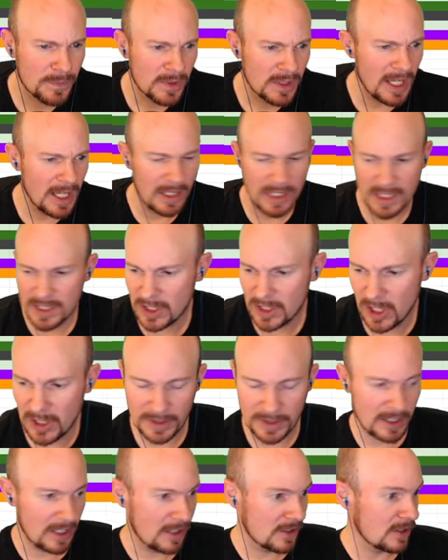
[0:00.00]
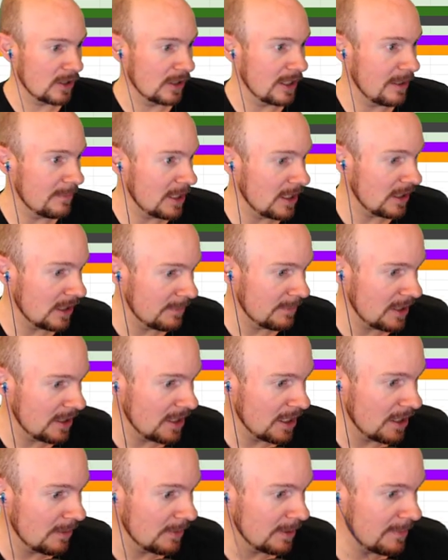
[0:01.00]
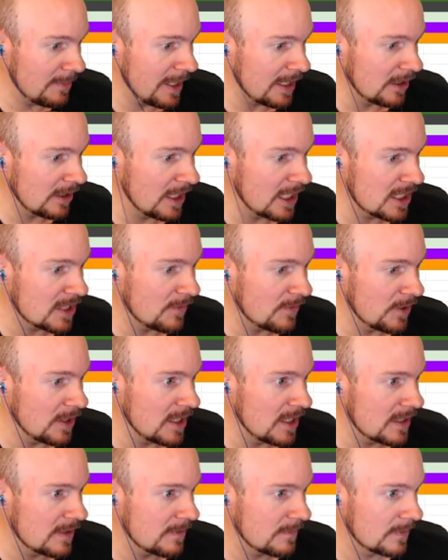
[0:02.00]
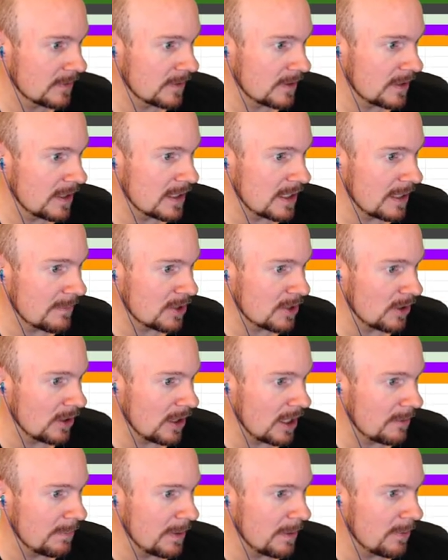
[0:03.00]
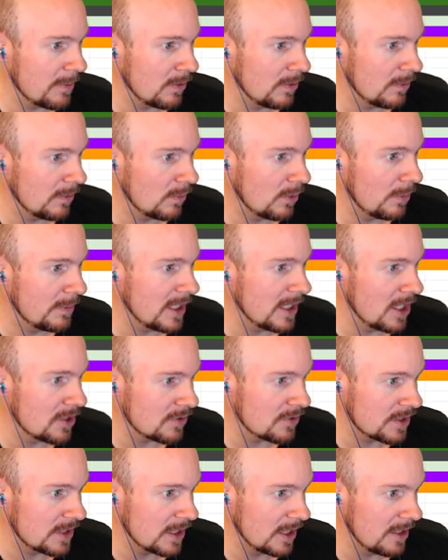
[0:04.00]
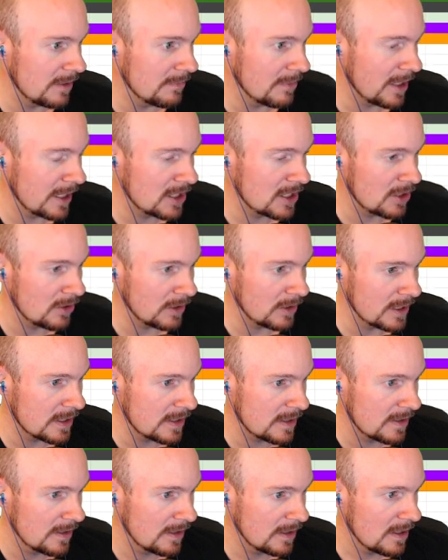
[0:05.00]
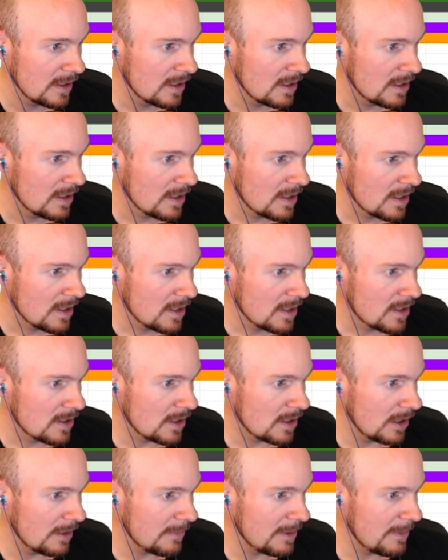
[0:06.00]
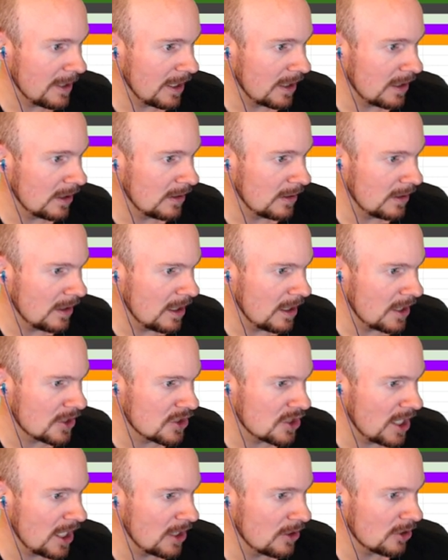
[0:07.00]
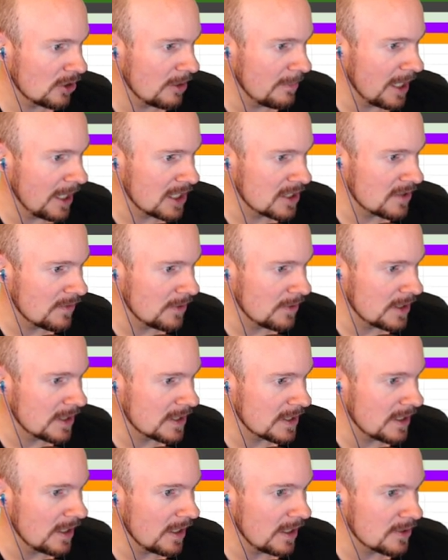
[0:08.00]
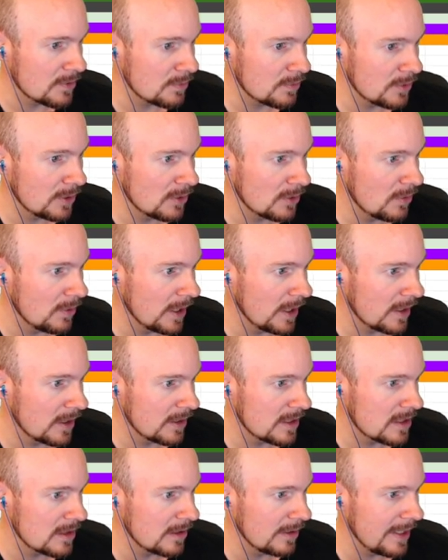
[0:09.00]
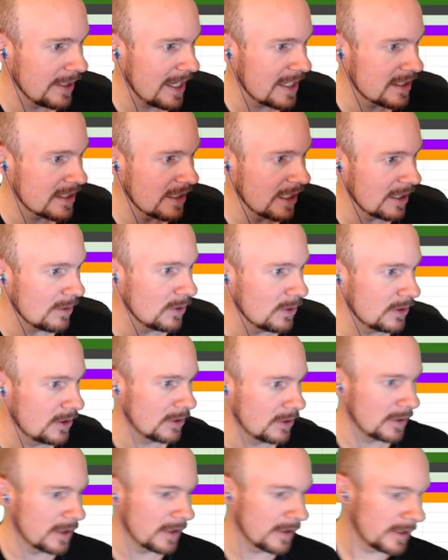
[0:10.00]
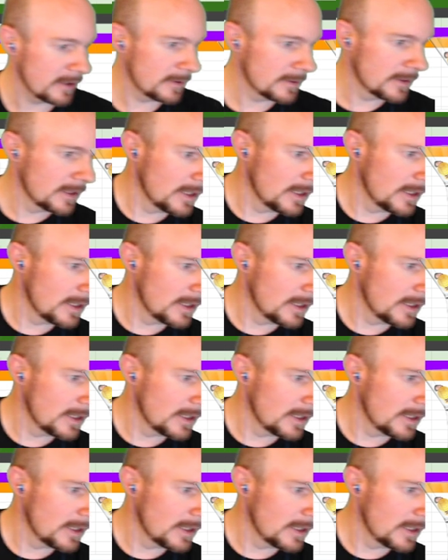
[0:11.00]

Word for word: yeah, let's call it there. So let me let me uh, let me make links for these because I'm sure a lot of people will be interested in my tier list. So let me make uh, channel commands for these guys real quick, and this is the last thing we'll do here.